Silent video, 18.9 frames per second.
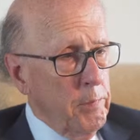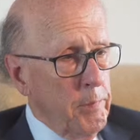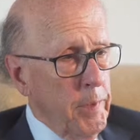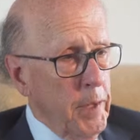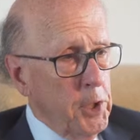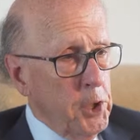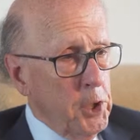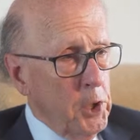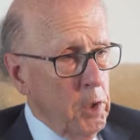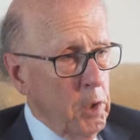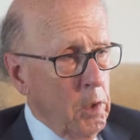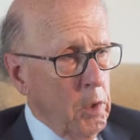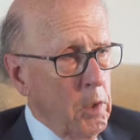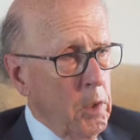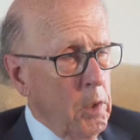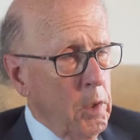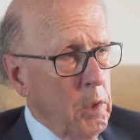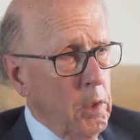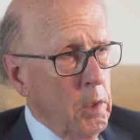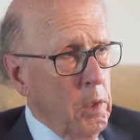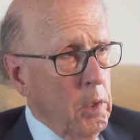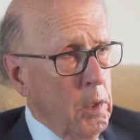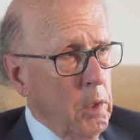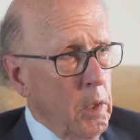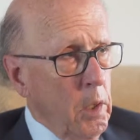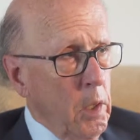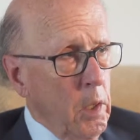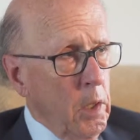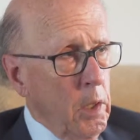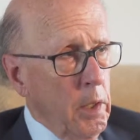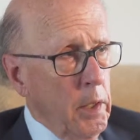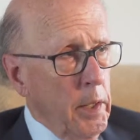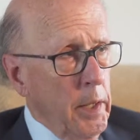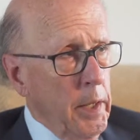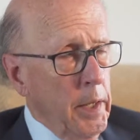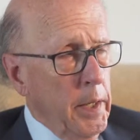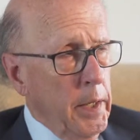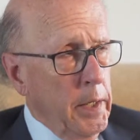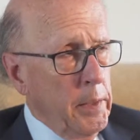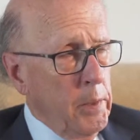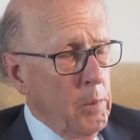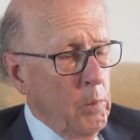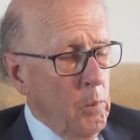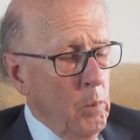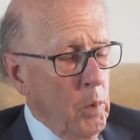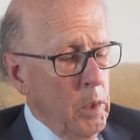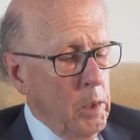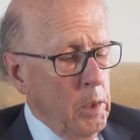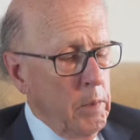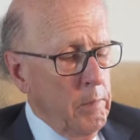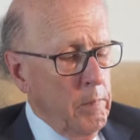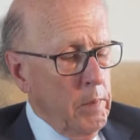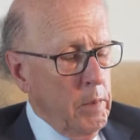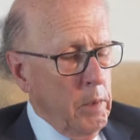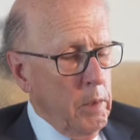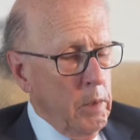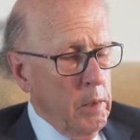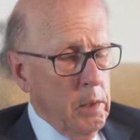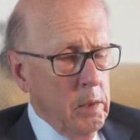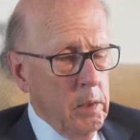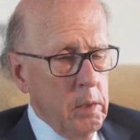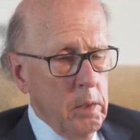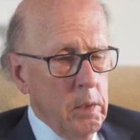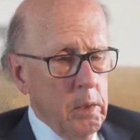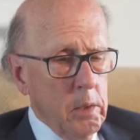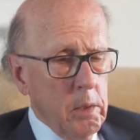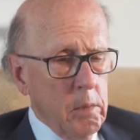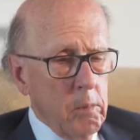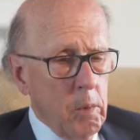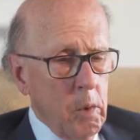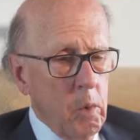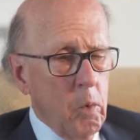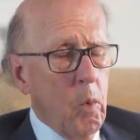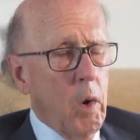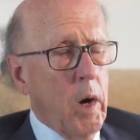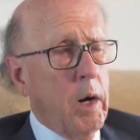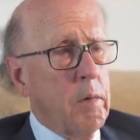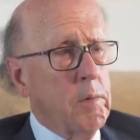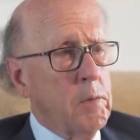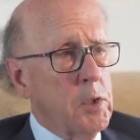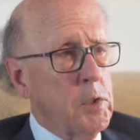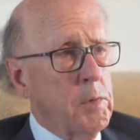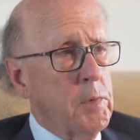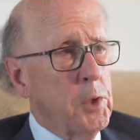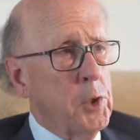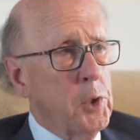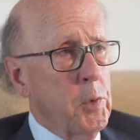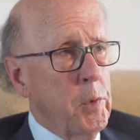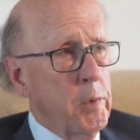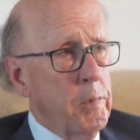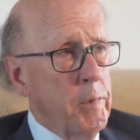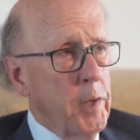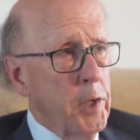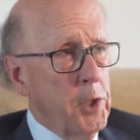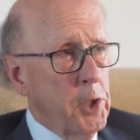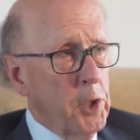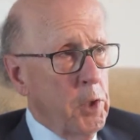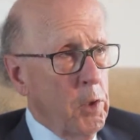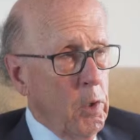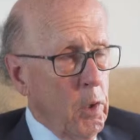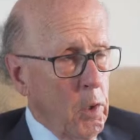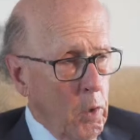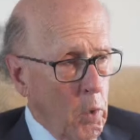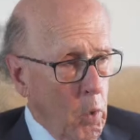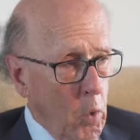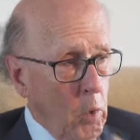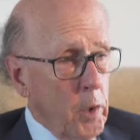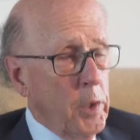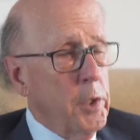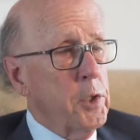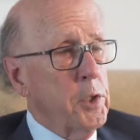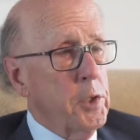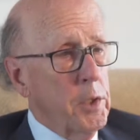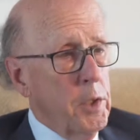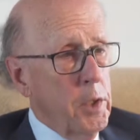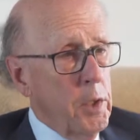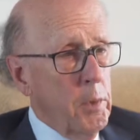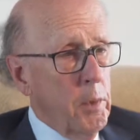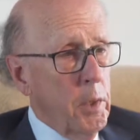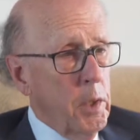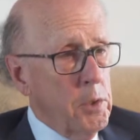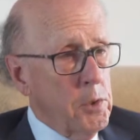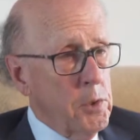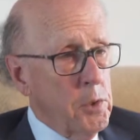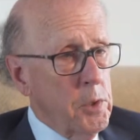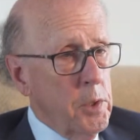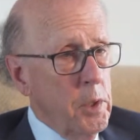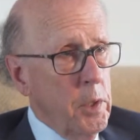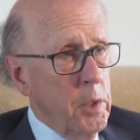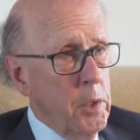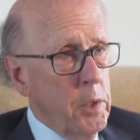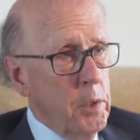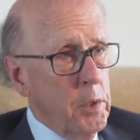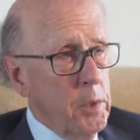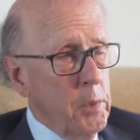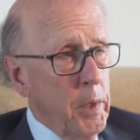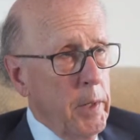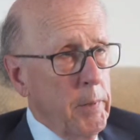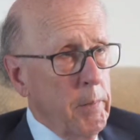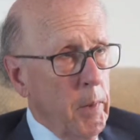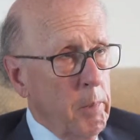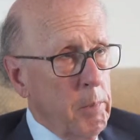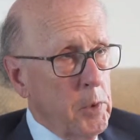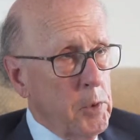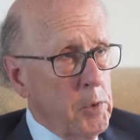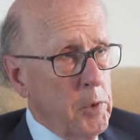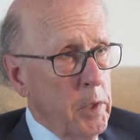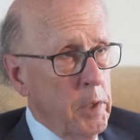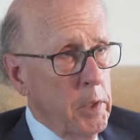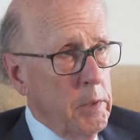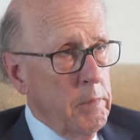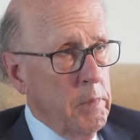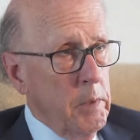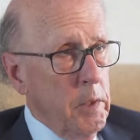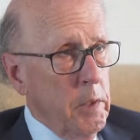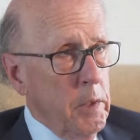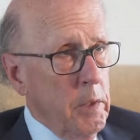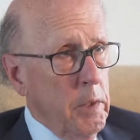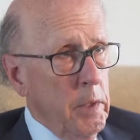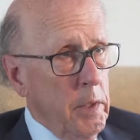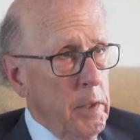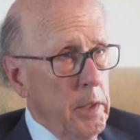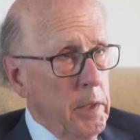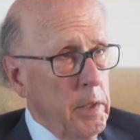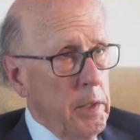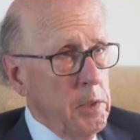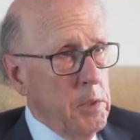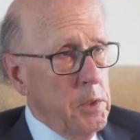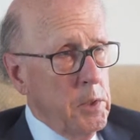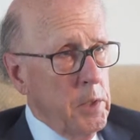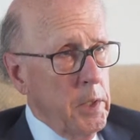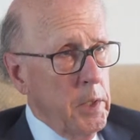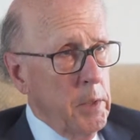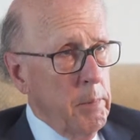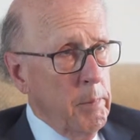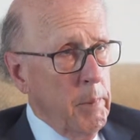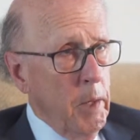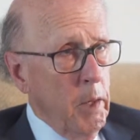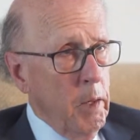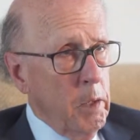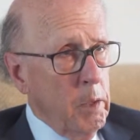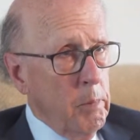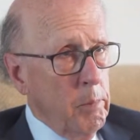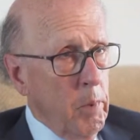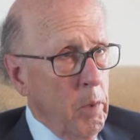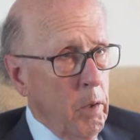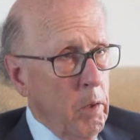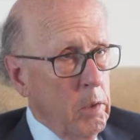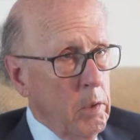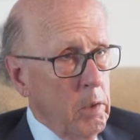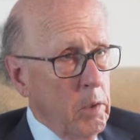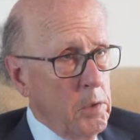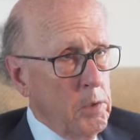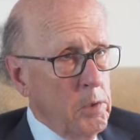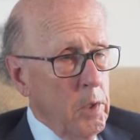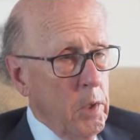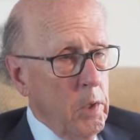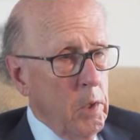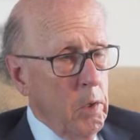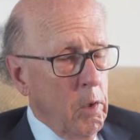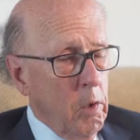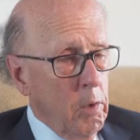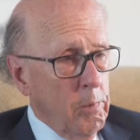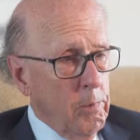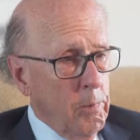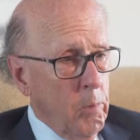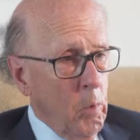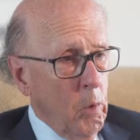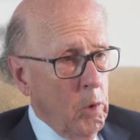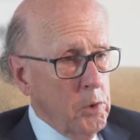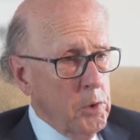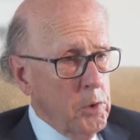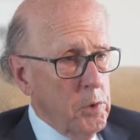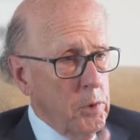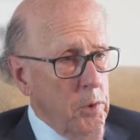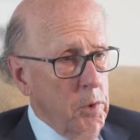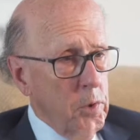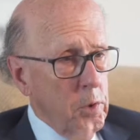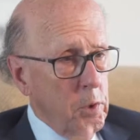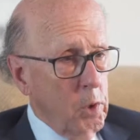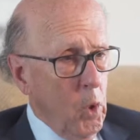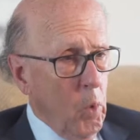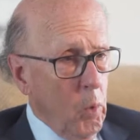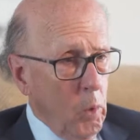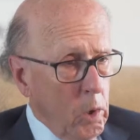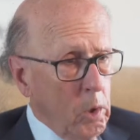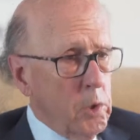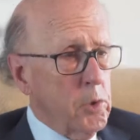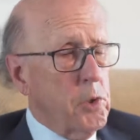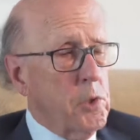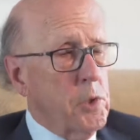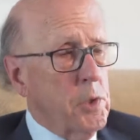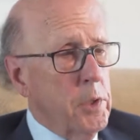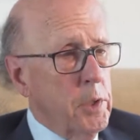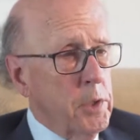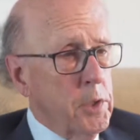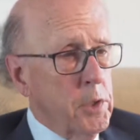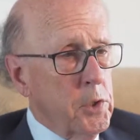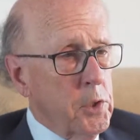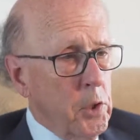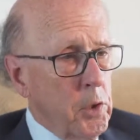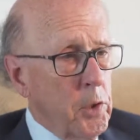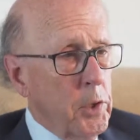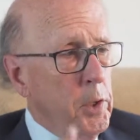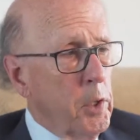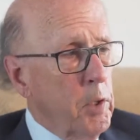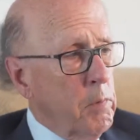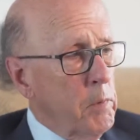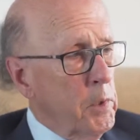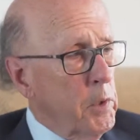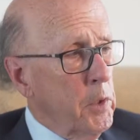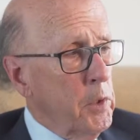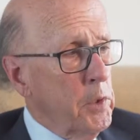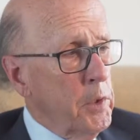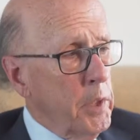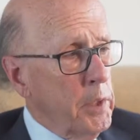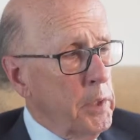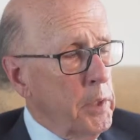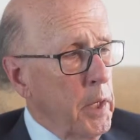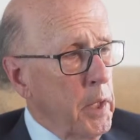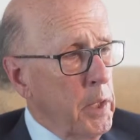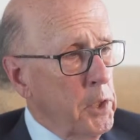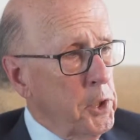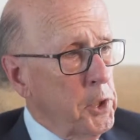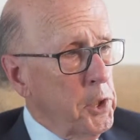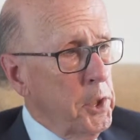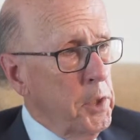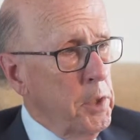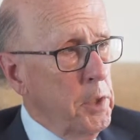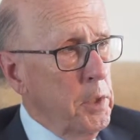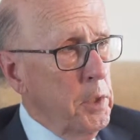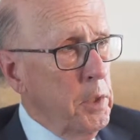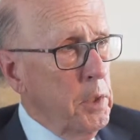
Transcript: venture, and one of the requirements of a joint venture, according to the U.S. Trade Representative, is that American partners are forced, coerced into turning over their technology